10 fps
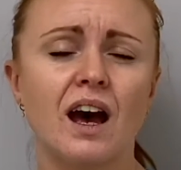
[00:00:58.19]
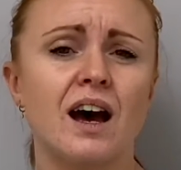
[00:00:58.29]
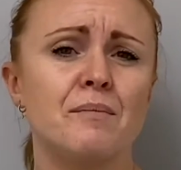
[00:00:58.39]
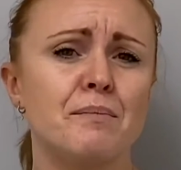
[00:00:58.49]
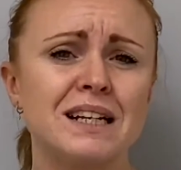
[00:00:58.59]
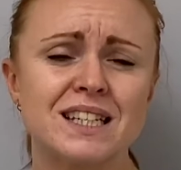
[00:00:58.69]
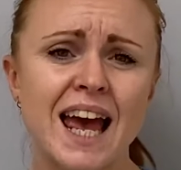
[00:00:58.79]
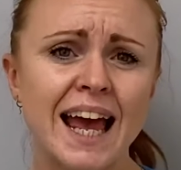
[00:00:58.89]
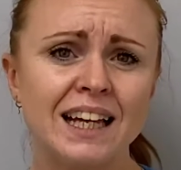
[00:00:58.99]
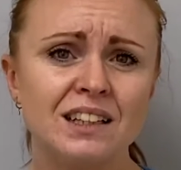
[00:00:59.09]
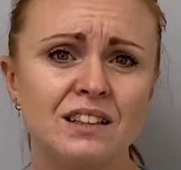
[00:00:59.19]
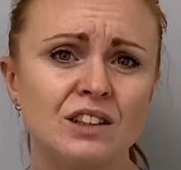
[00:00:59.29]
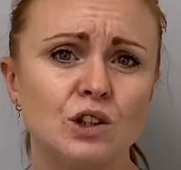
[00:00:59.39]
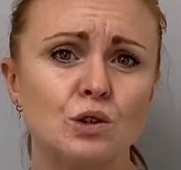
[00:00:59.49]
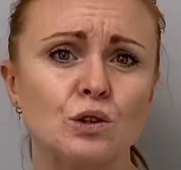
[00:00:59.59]
maintain
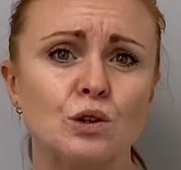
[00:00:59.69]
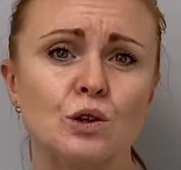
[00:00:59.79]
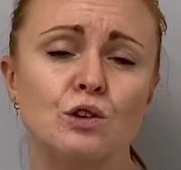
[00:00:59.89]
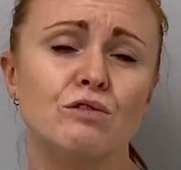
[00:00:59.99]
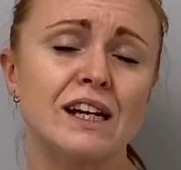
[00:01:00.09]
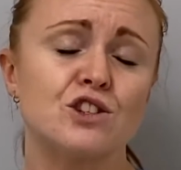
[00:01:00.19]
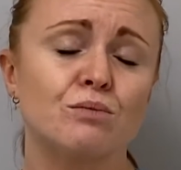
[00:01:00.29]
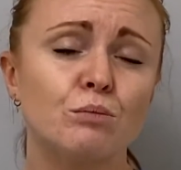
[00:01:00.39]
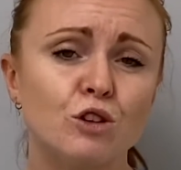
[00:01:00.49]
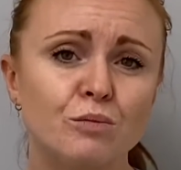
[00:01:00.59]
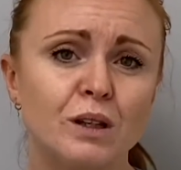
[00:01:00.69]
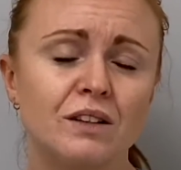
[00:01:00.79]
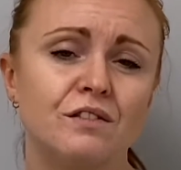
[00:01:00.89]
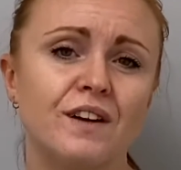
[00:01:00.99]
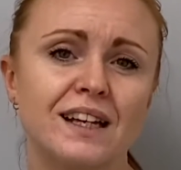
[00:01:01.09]
your range of movement
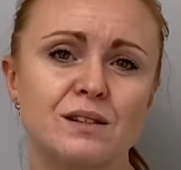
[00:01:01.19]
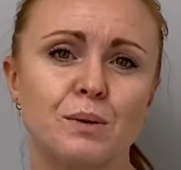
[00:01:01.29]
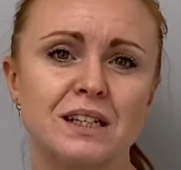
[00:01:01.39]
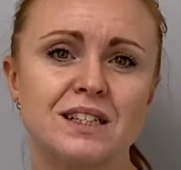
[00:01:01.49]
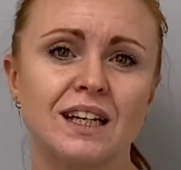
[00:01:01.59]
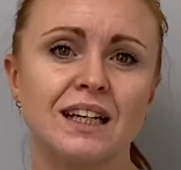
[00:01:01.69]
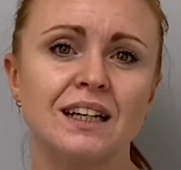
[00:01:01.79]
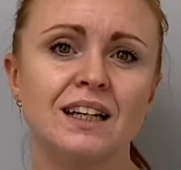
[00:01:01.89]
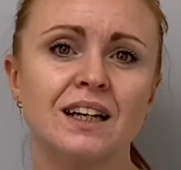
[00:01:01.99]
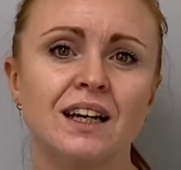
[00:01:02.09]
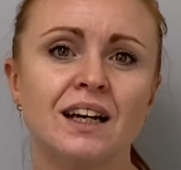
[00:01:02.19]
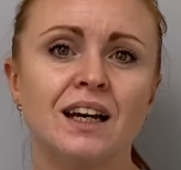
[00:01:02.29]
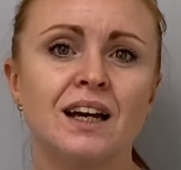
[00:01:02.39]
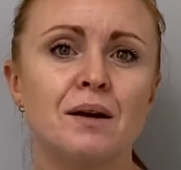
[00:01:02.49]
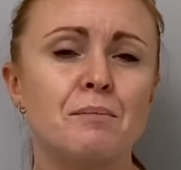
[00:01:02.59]
and flexibility,
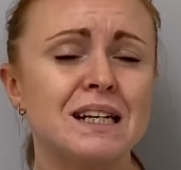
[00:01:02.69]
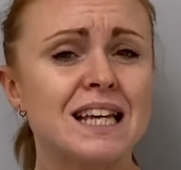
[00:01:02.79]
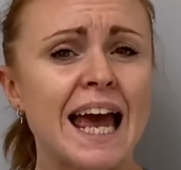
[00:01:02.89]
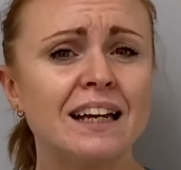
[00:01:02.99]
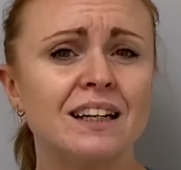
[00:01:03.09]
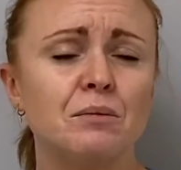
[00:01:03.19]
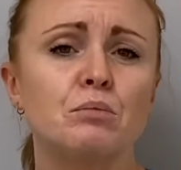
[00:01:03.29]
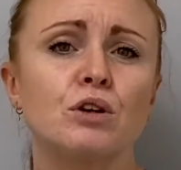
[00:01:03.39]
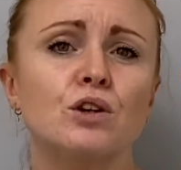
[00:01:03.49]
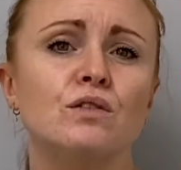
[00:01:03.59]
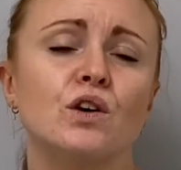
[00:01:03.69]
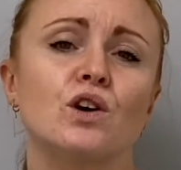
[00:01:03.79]
maintain and improve your